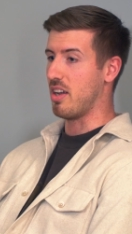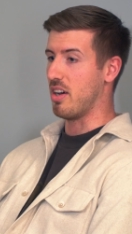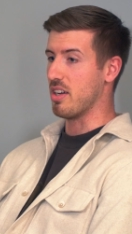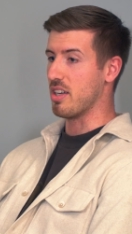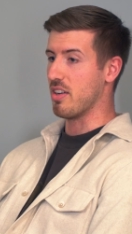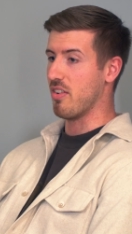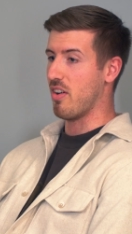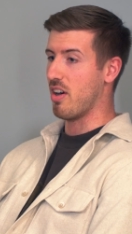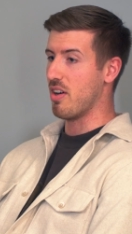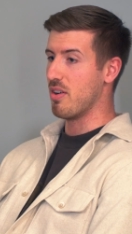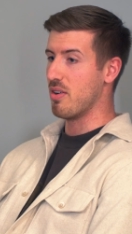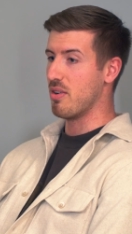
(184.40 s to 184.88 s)
like
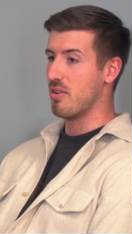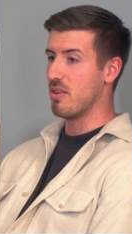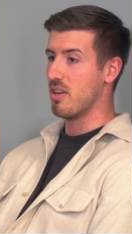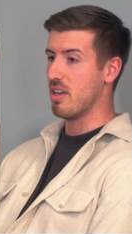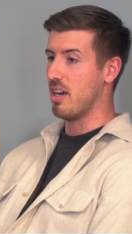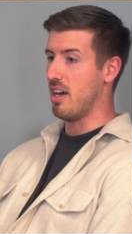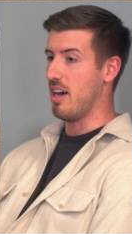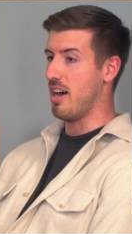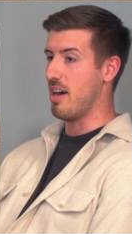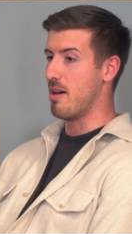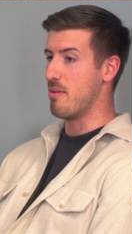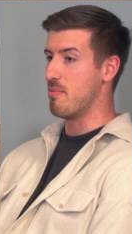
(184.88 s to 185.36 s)
your
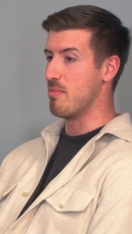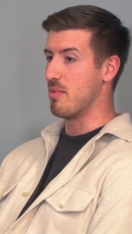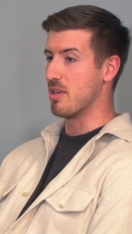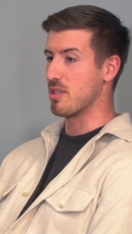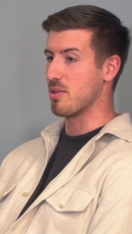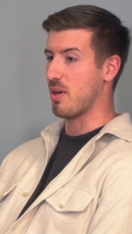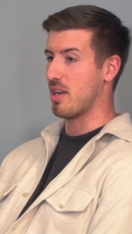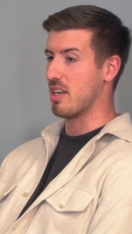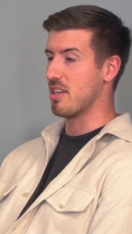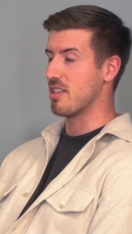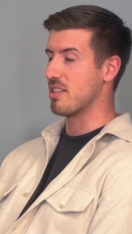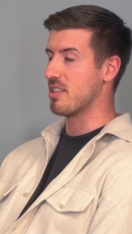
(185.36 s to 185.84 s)
own,
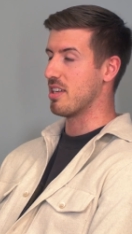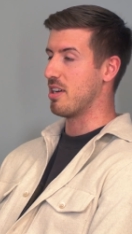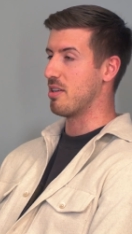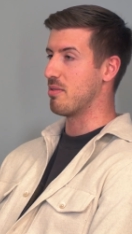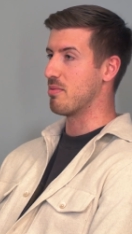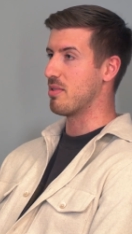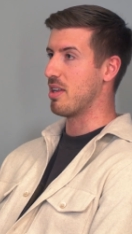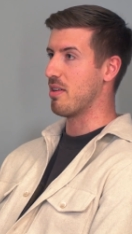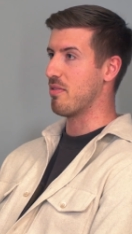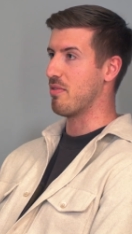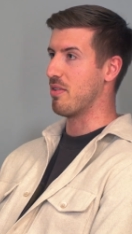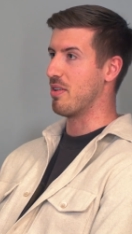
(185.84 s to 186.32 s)
as well as
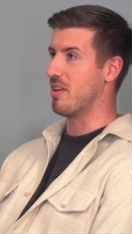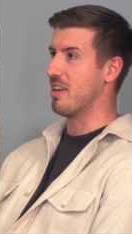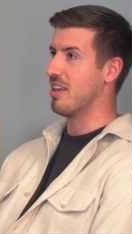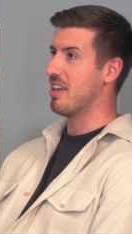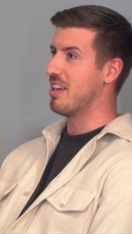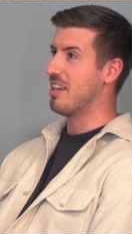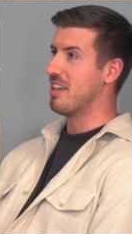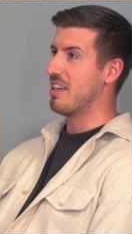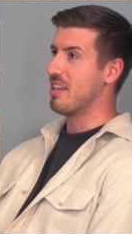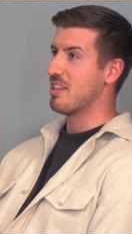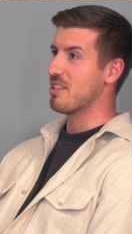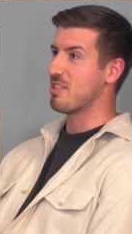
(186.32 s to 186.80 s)
different
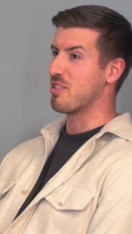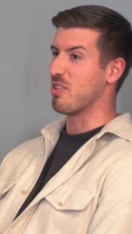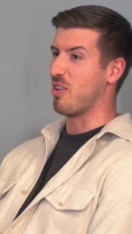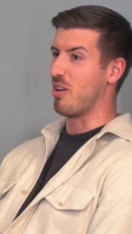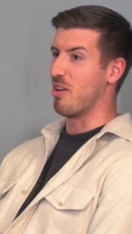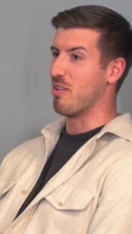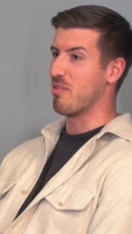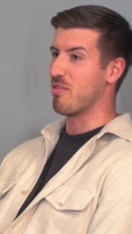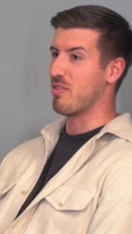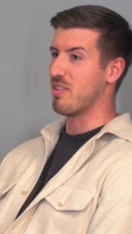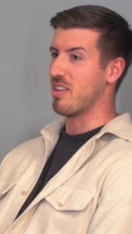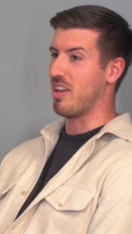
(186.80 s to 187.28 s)

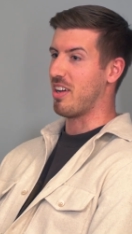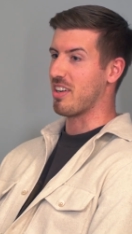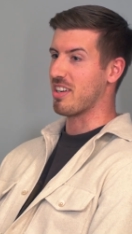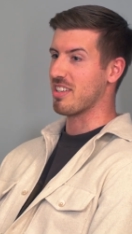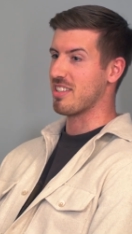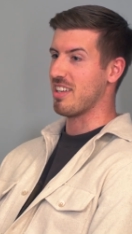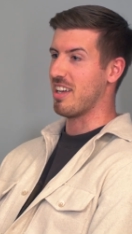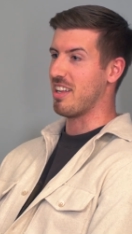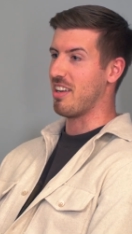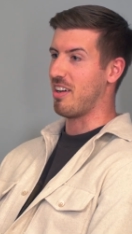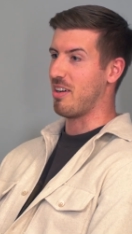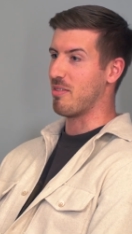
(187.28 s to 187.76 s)
sort of, like I
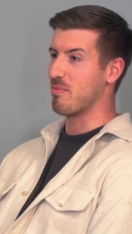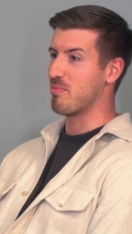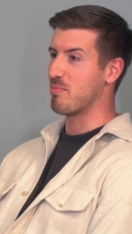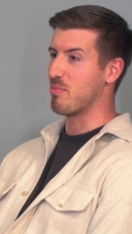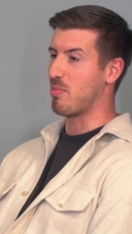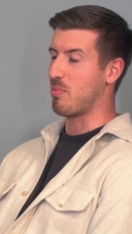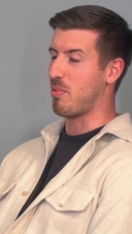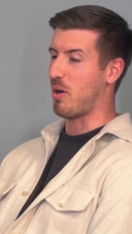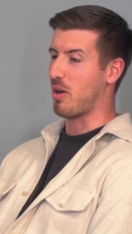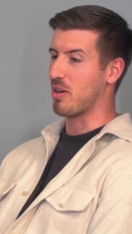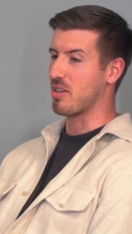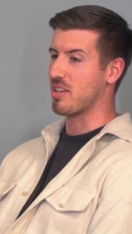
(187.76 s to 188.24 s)
say, like
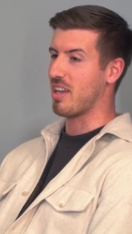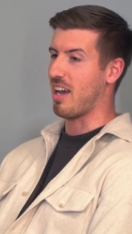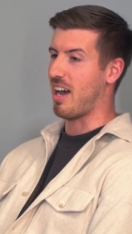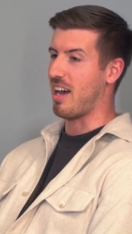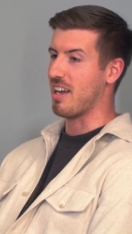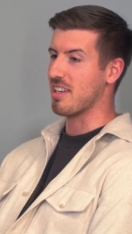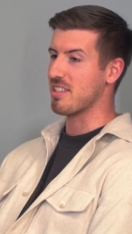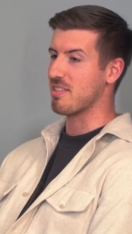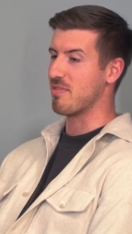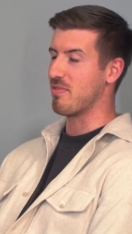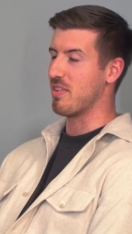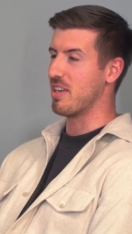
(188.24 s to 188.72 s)

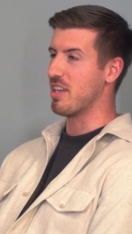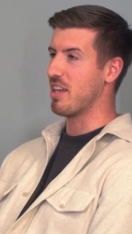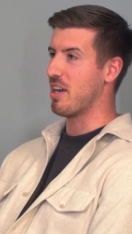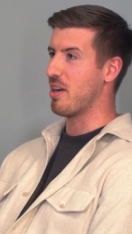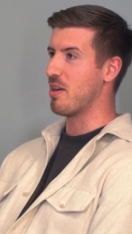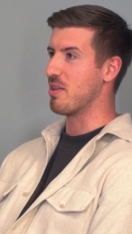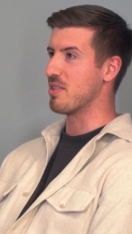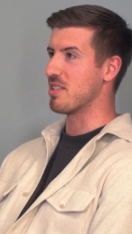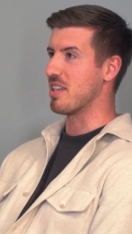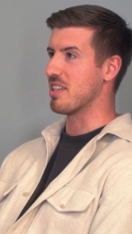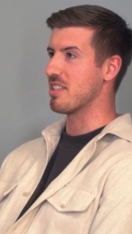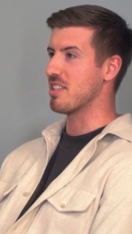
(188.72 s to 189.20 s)
podcast
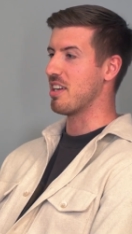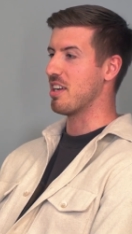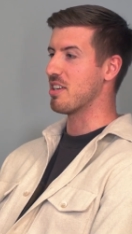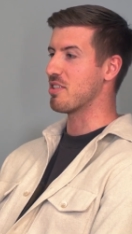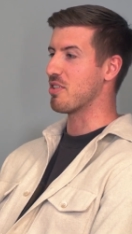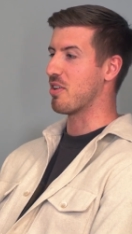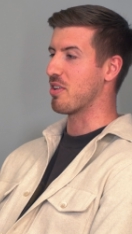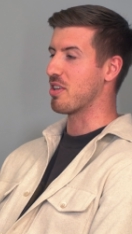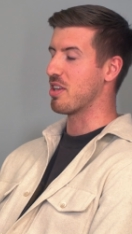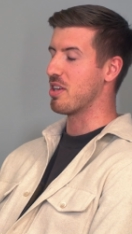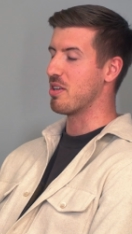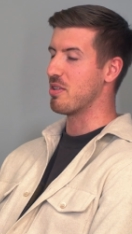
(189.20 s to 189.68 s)
videos,
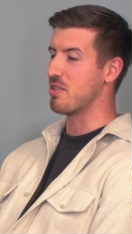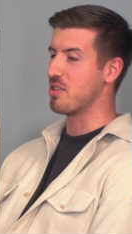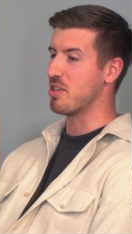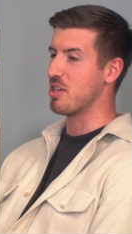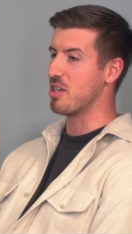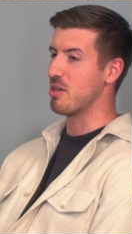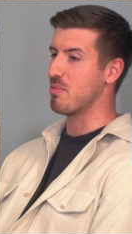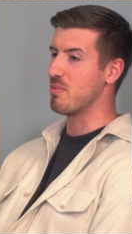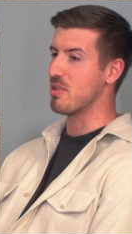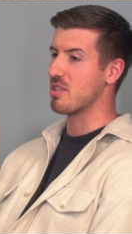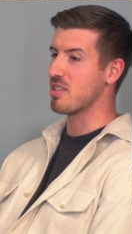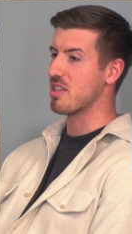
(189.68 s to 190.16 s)
etc. on
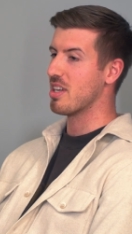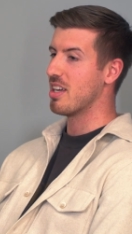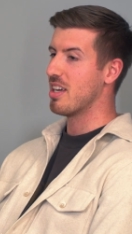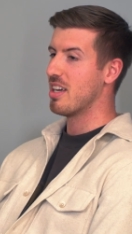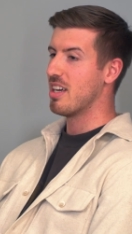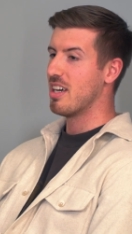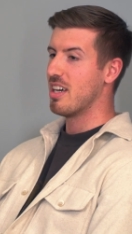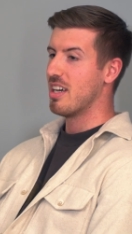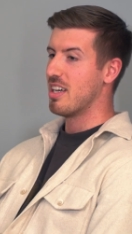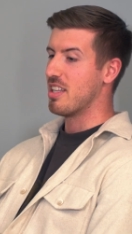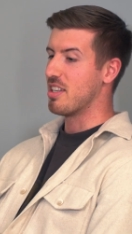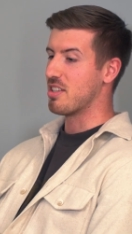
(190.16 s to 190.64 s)
YouTube.
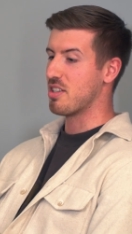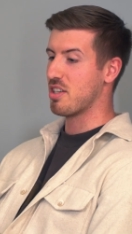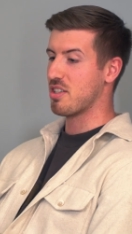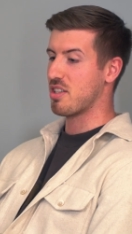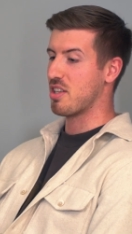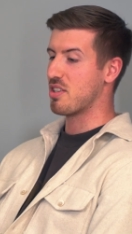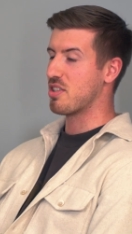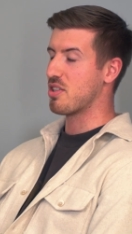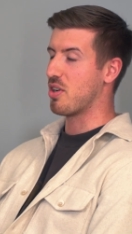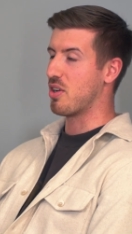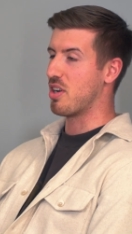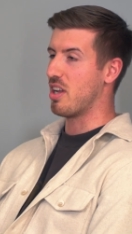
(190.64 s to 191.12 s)
There's just
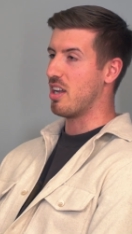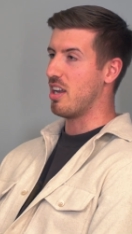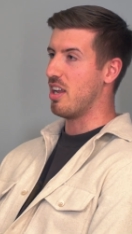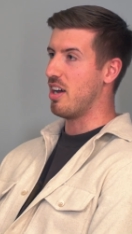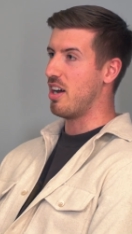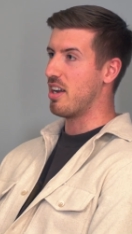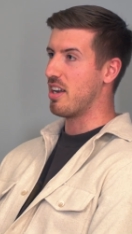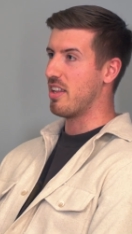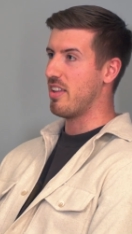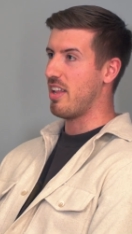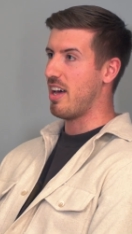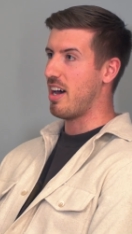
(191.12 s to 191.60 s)
a ton of
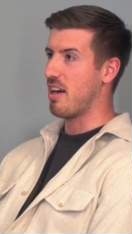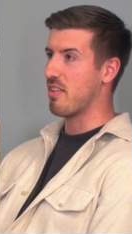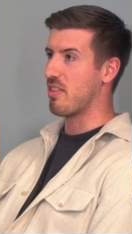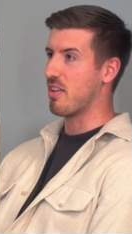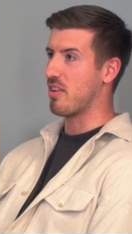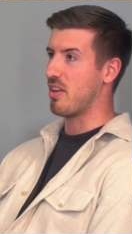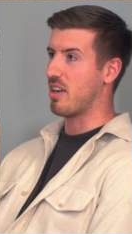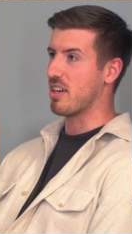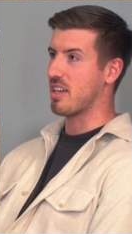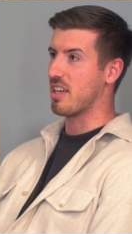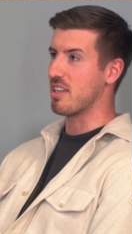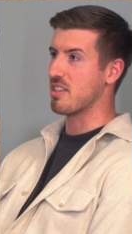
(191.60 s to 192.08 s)
learning there. I
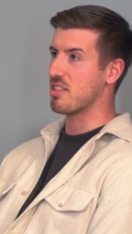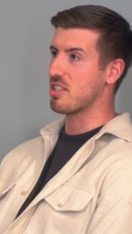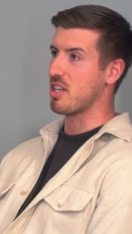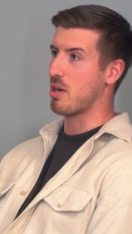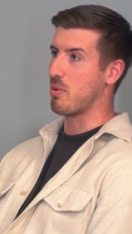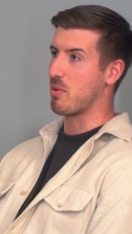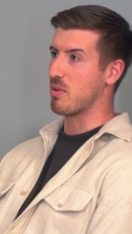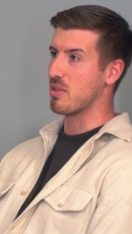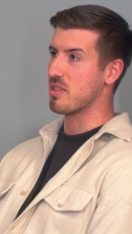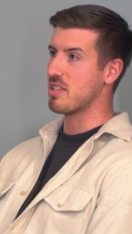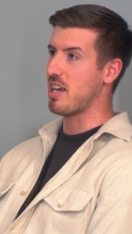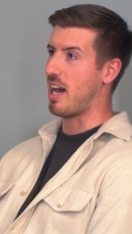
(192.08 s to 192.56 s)
feel like it's
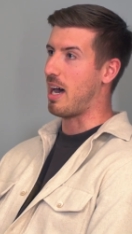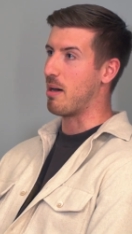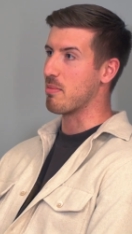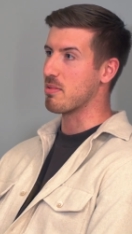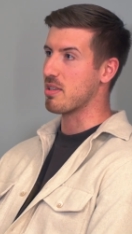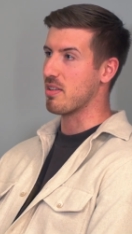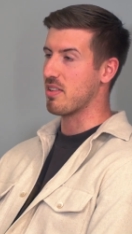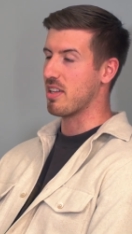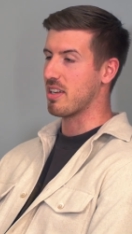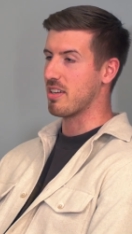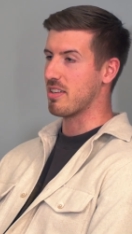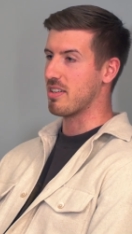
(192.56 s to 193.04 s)
so
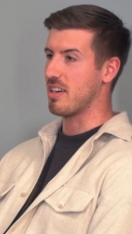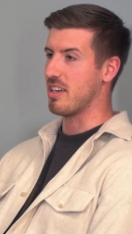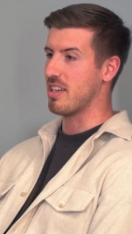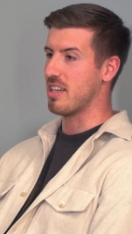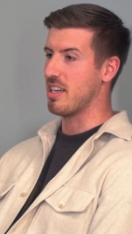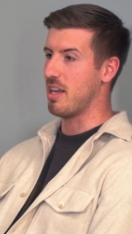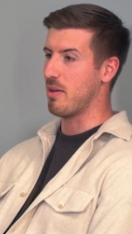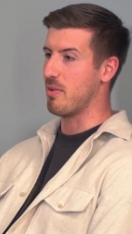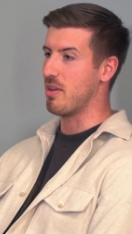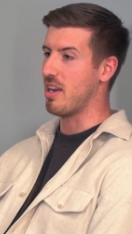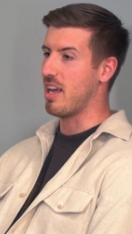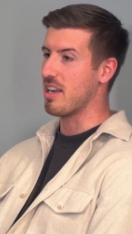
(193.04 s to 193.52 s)
untapped. I think
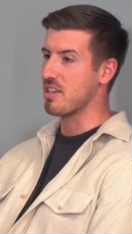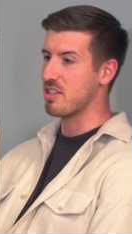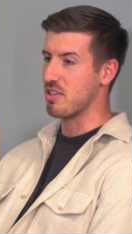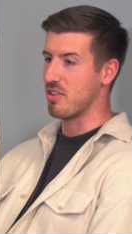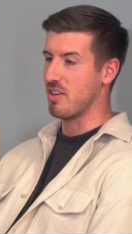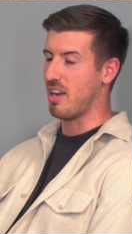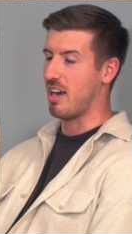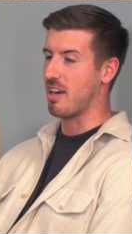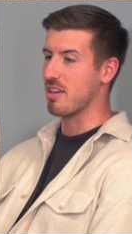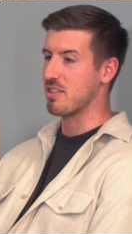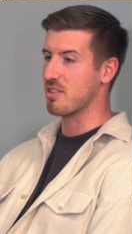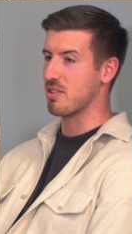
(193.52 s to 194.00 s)
unless
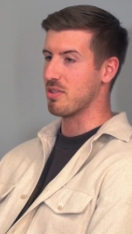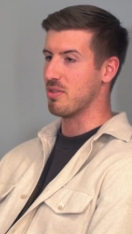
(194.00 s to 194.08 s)
you're an